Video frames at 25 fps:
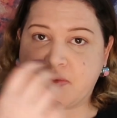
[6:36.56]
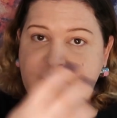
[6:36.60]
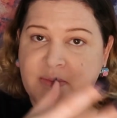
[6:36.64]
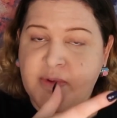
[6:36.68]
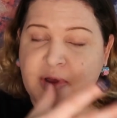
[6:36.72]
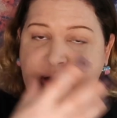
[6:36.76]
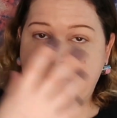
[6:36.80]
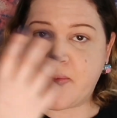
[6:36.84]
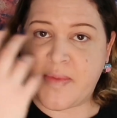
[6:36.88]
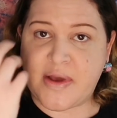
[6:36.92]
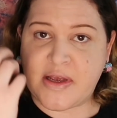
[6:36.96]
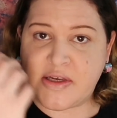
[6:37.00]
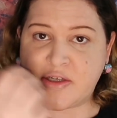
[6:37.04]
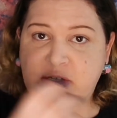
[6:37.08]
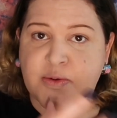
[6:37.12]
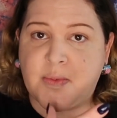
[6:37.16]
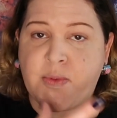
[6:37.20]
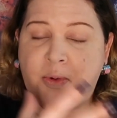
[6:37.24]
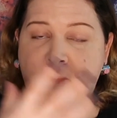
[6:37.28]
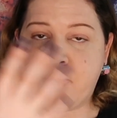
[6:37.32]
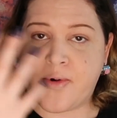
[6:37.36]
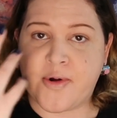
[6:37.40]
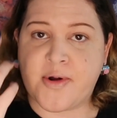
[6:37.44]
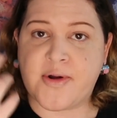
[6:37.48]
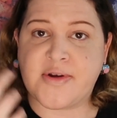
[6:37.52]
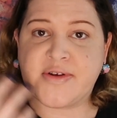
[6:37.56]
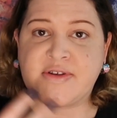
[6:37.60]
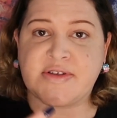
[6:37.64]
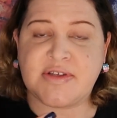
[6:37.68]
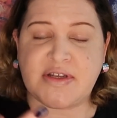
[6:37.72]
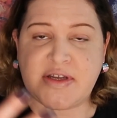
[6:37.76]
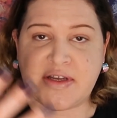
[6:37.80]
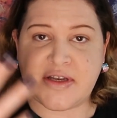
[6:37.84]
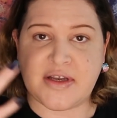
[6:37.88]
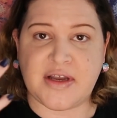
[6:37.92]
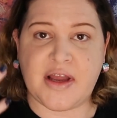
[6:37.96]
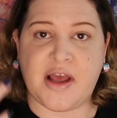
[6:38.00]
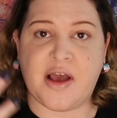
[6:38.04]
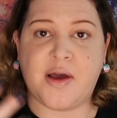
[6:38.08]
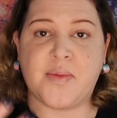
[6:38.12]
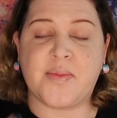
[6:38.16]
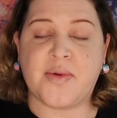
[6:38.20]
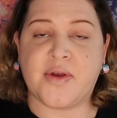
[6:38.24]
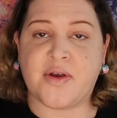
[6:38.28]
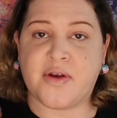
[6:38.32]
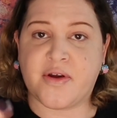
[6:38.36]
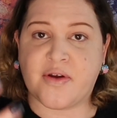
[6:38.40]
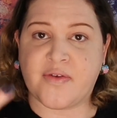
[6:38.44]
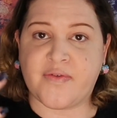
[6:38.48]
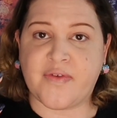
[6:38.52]
minimize your pores and help
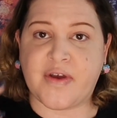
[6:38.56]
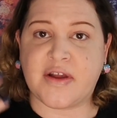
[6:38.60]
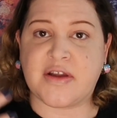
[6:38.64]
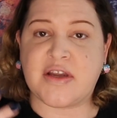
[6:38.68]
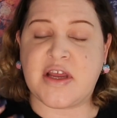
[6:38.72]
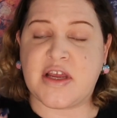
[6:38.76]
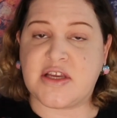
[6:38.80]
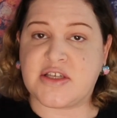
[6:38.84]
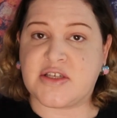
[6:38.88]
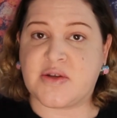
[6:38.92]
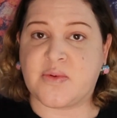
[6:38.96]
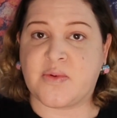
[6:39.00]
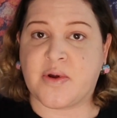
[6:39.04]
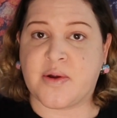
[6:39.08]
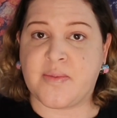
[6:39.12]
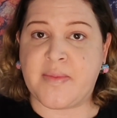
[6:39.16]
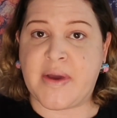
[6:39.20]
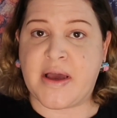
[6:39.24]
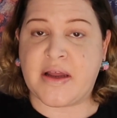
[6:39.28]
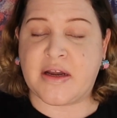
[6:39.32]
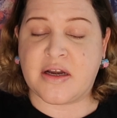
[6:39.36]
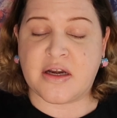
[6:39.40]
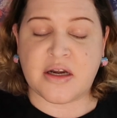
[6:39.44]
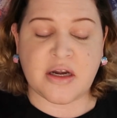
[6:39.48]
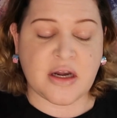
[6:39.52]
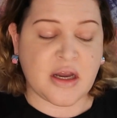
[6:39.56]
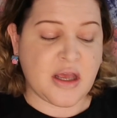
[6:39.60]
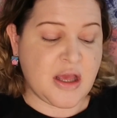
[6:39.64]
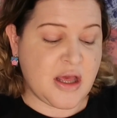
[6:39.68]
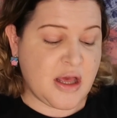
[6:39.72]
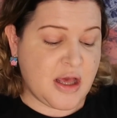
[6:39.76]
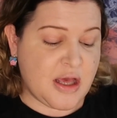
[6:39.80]
your foundation wear better.